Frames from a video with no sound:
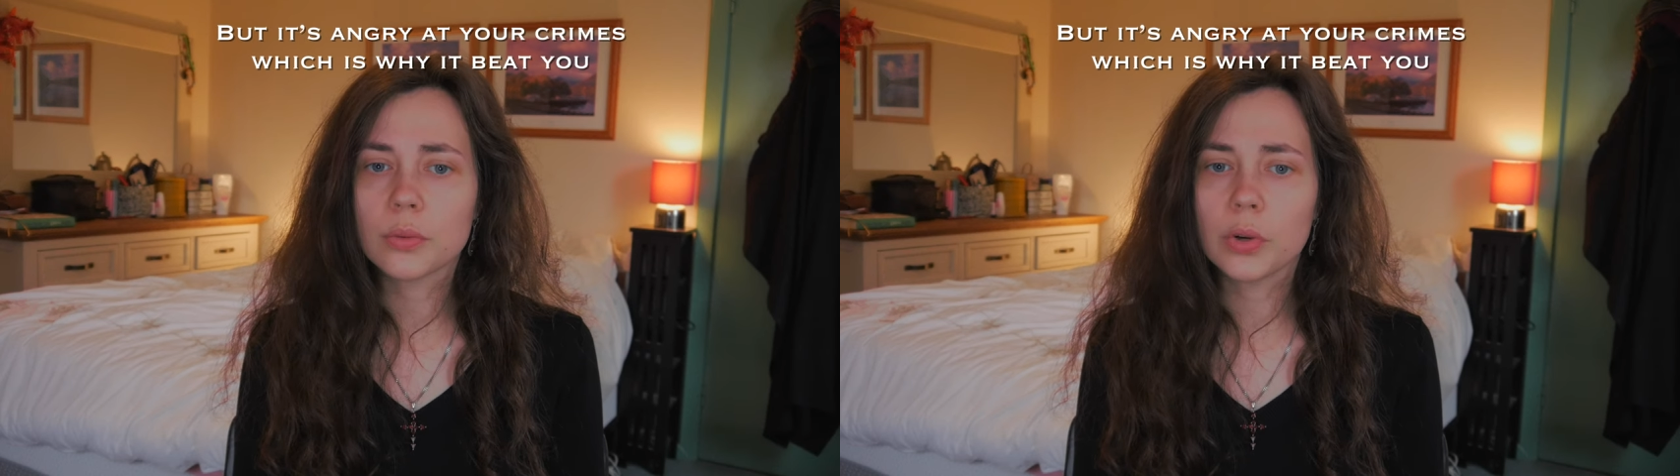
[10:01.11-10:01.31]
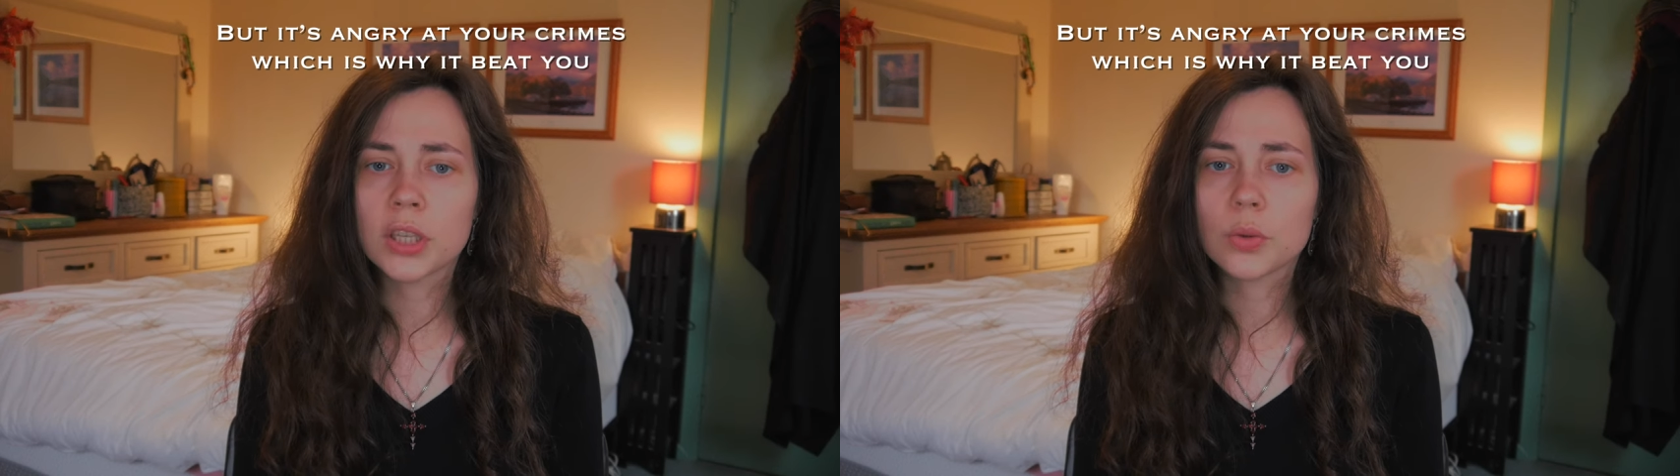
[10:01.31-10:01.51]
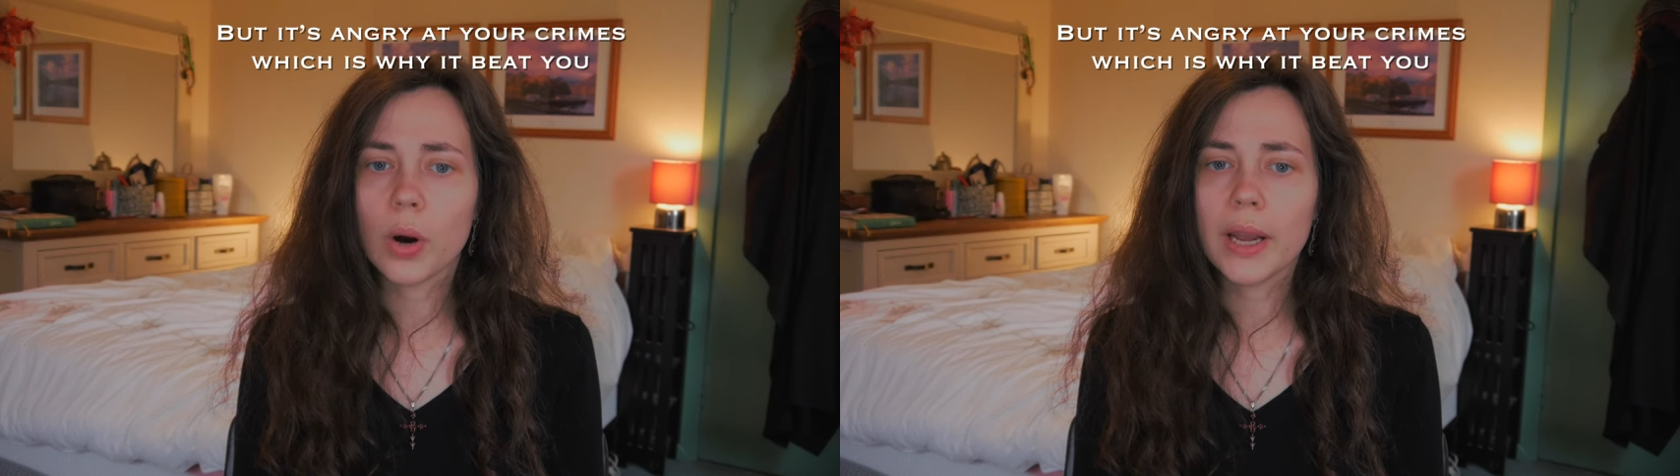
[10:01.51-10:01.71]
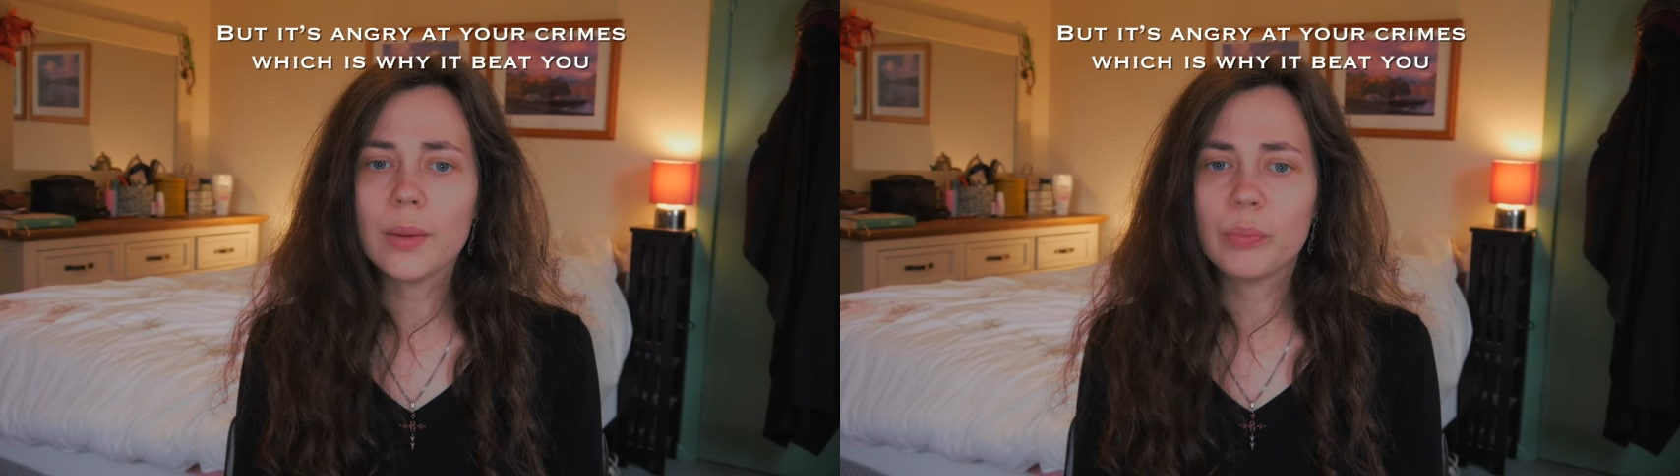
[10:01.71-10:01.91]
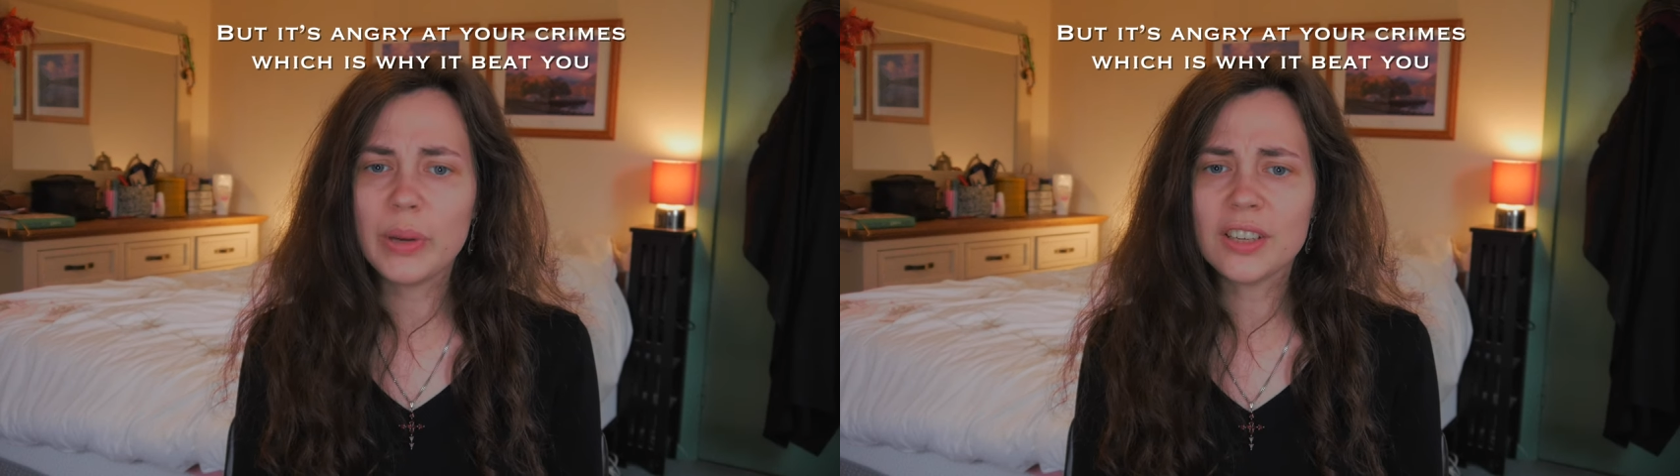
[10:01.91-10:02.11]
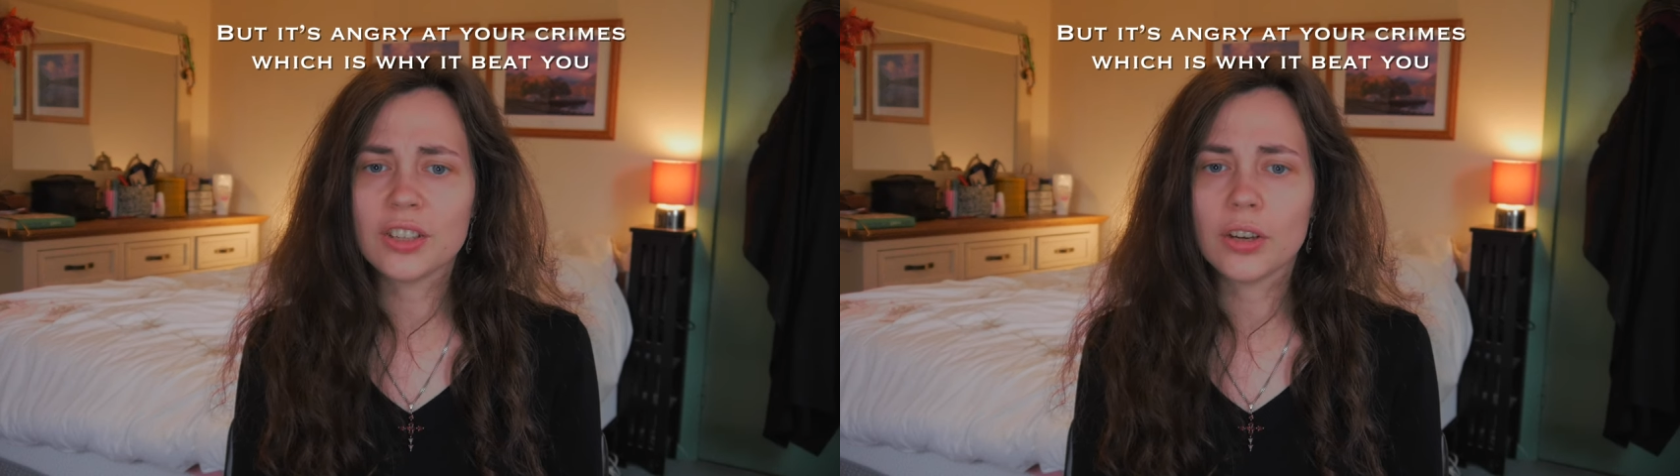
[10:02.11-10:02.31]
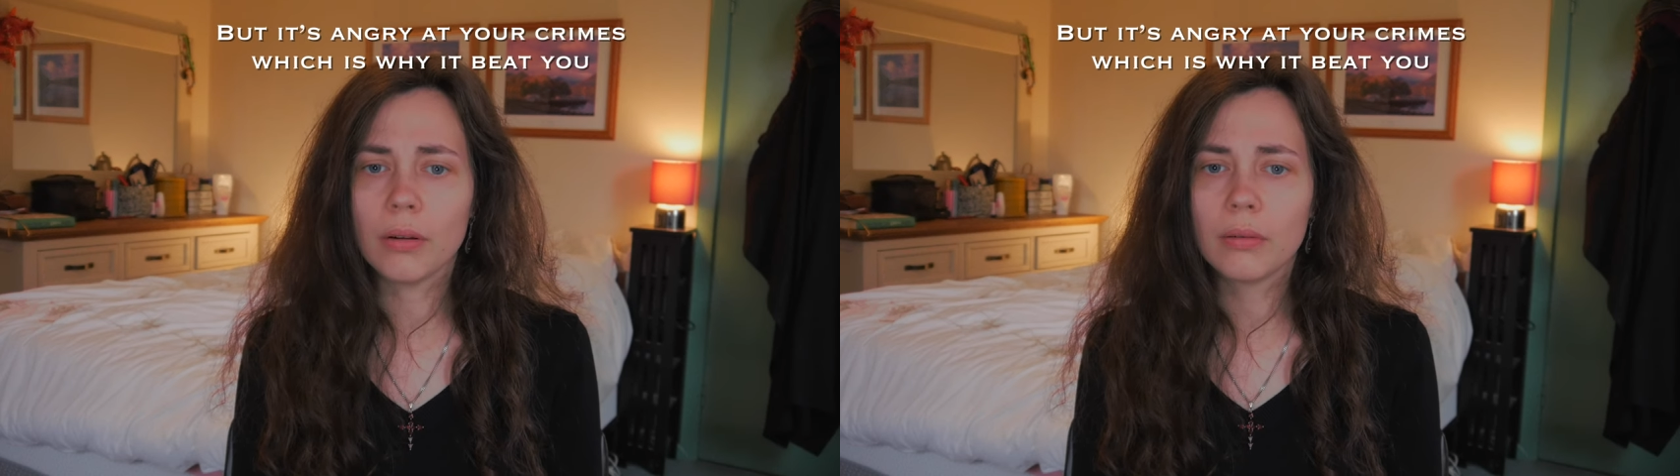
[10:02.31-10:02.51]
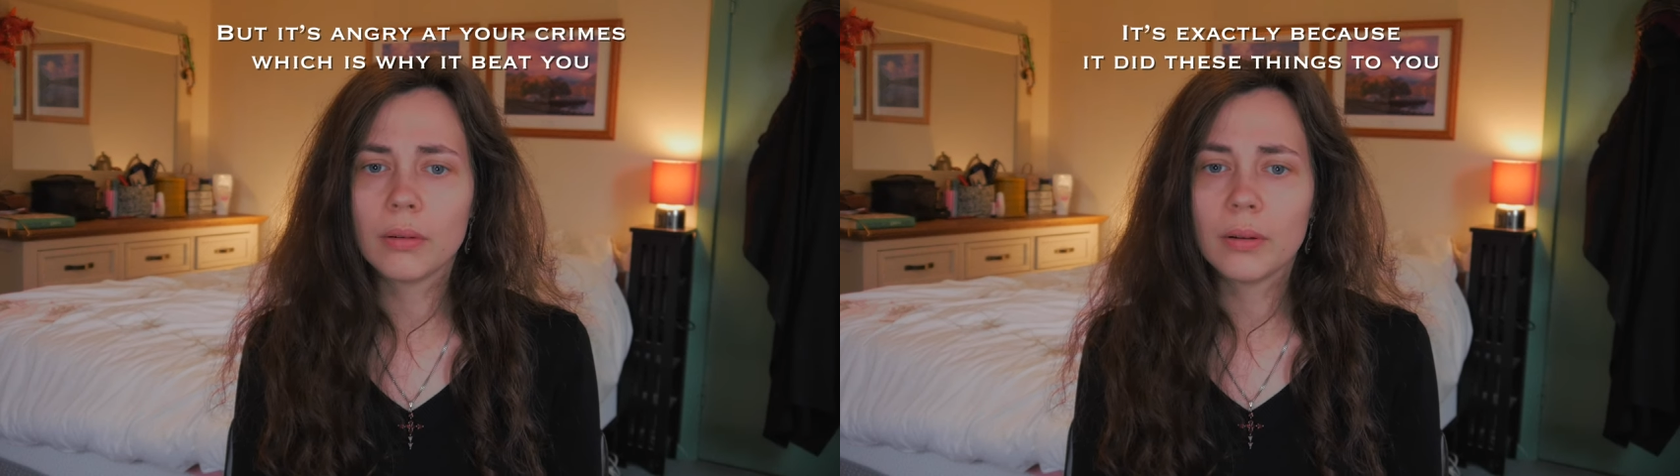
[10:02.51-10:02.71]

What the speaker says: which is why it beat you.